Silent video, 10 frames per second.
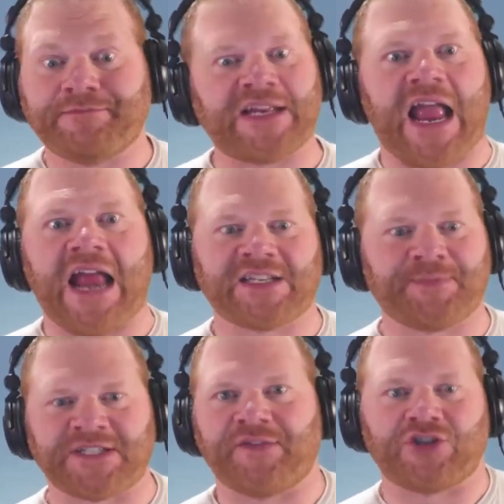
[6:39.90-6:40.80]
any
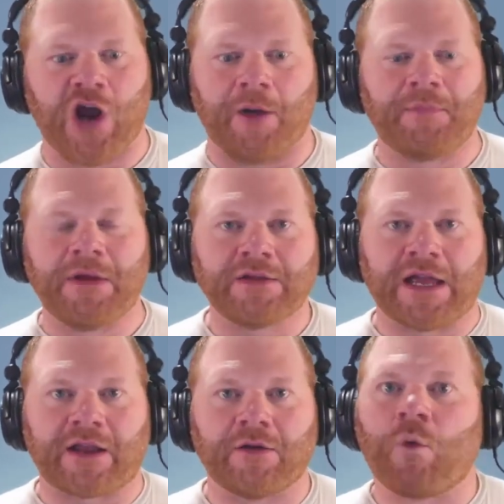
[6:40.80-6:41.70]
specific job,
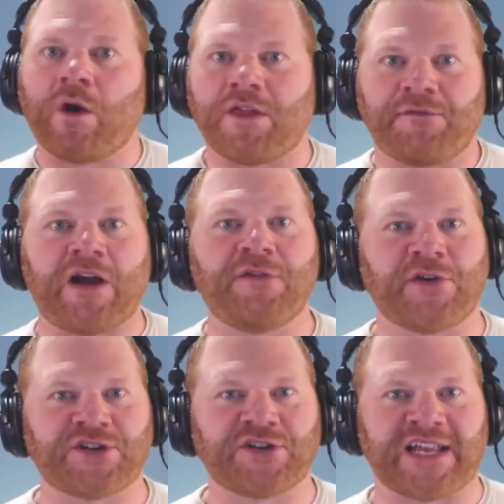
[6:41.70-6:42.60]
like one of the very
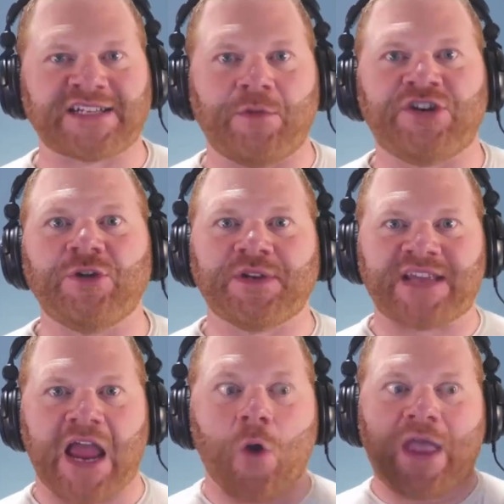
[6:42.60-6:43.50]
first things I would do is
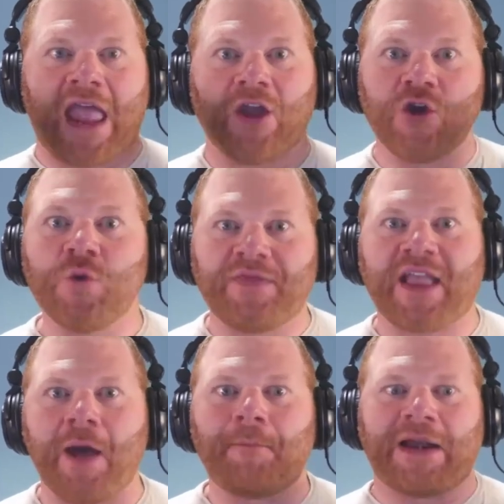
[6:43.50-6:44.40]
say, okay, who in the
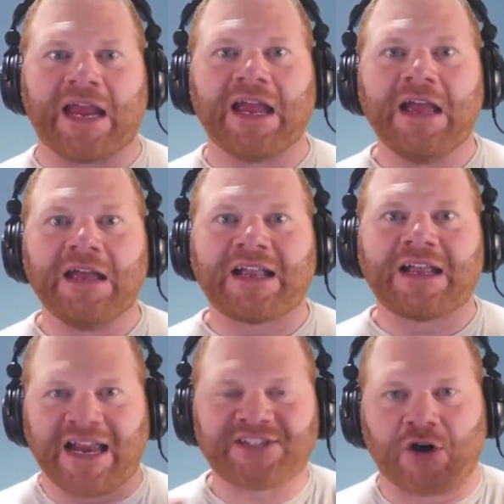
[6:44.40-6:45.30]
company
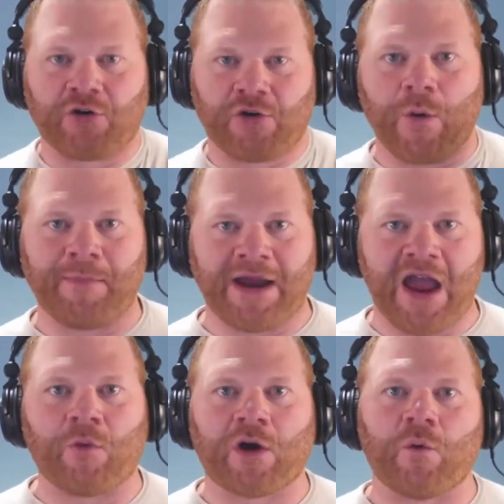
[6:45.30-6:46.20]
can I start growing my
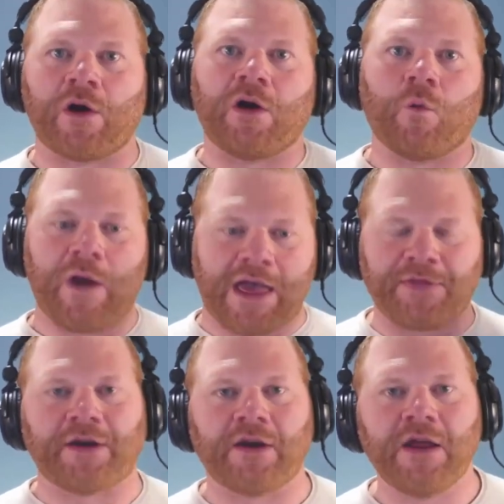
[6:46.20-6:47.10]
network with
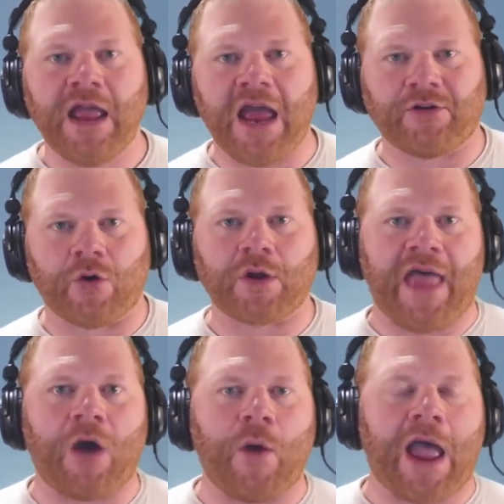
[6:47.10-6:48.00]
and growing
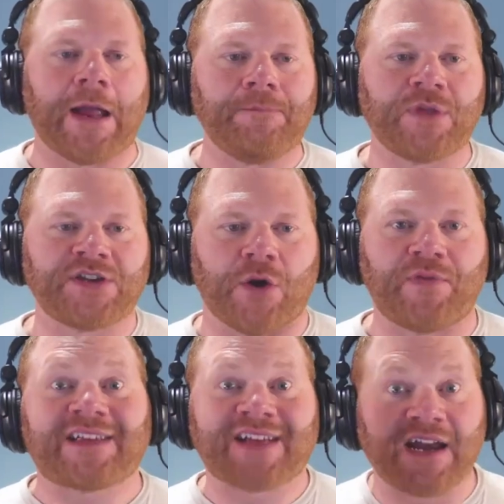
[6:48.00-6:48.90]
that way? So
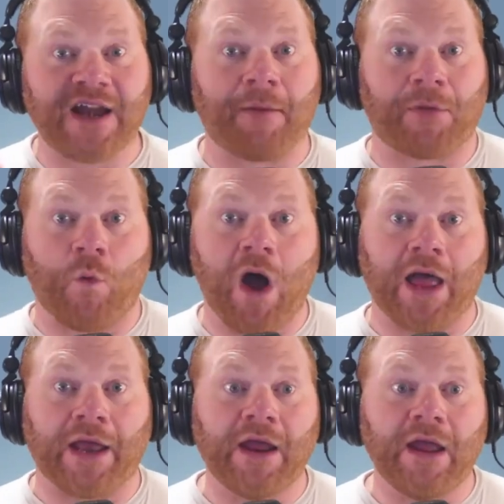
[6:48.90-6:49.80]
that's kind of number
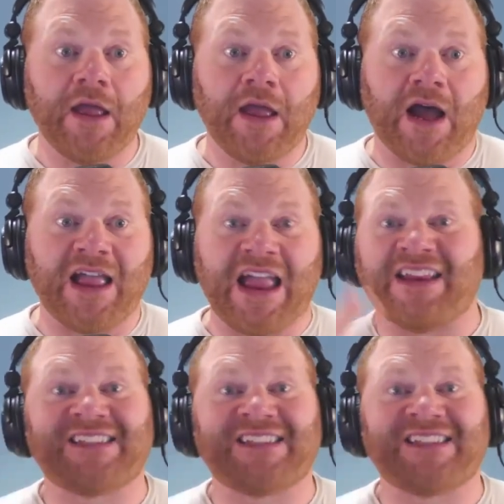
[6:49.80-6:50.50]
one. It's